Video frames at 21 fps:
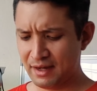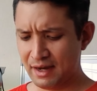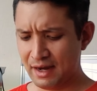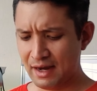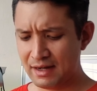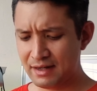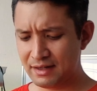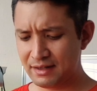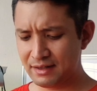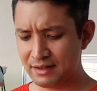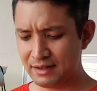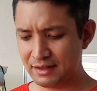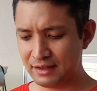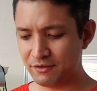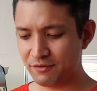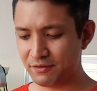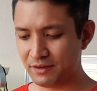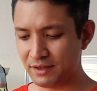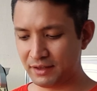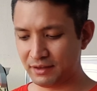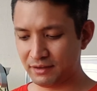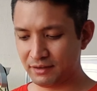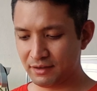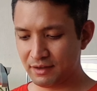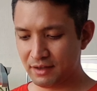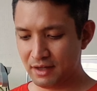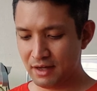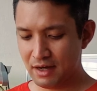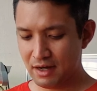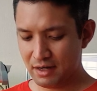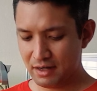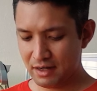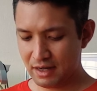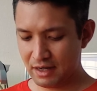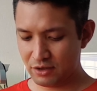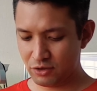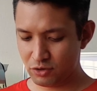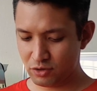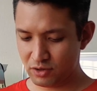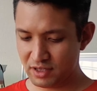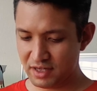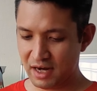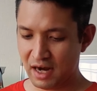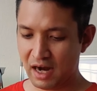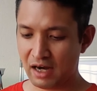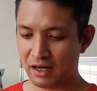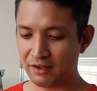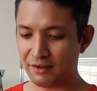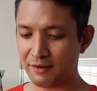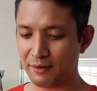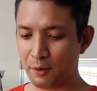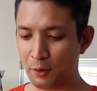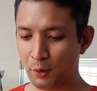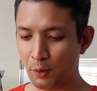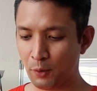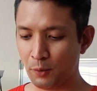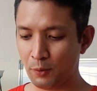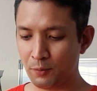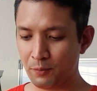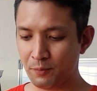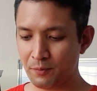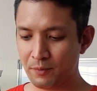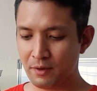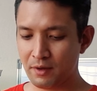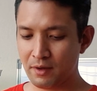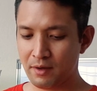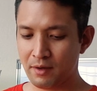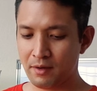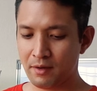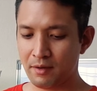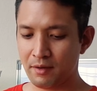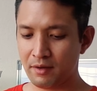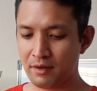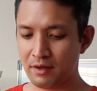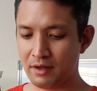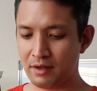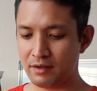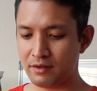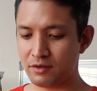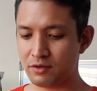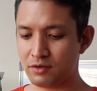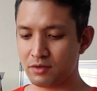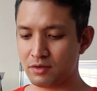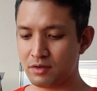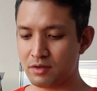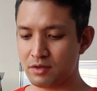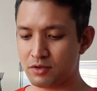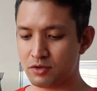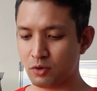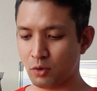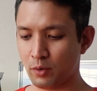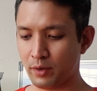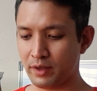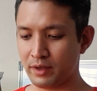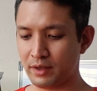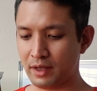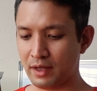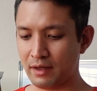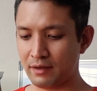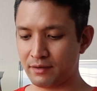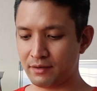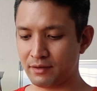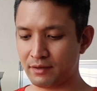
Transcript: And in the evening, they're usually hung low, in showing that